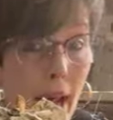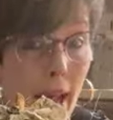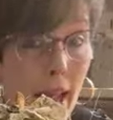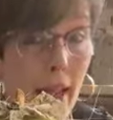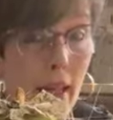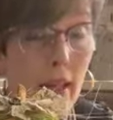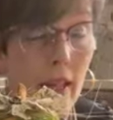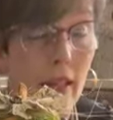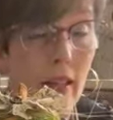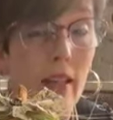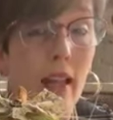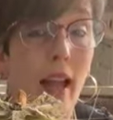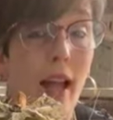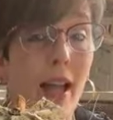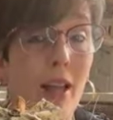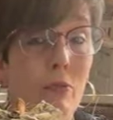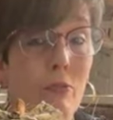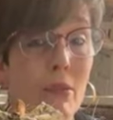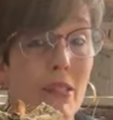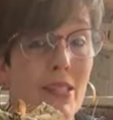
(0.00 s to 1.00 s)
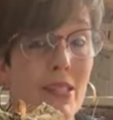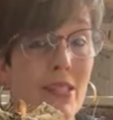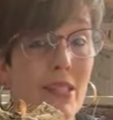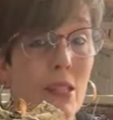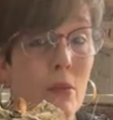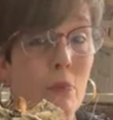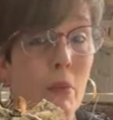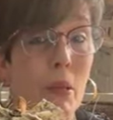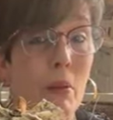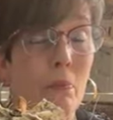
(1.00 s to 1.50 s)
but I've been
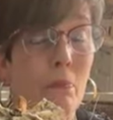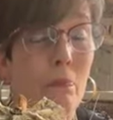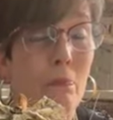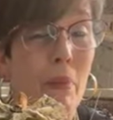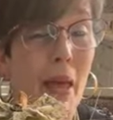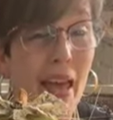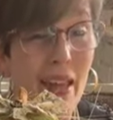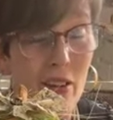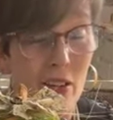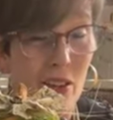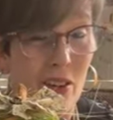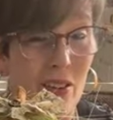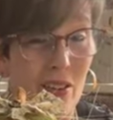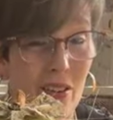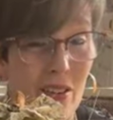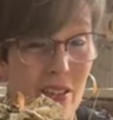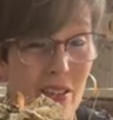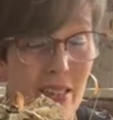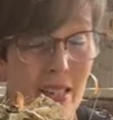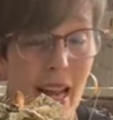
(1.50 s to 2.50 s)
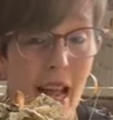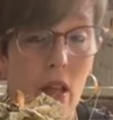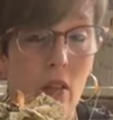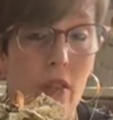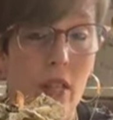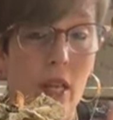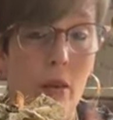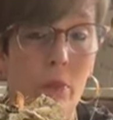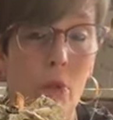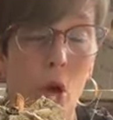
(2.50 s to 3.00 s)
sleeping better
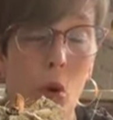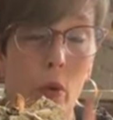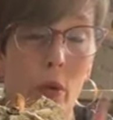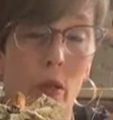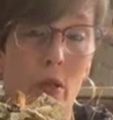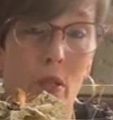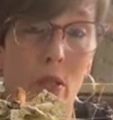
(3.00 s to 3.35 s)
now that I'm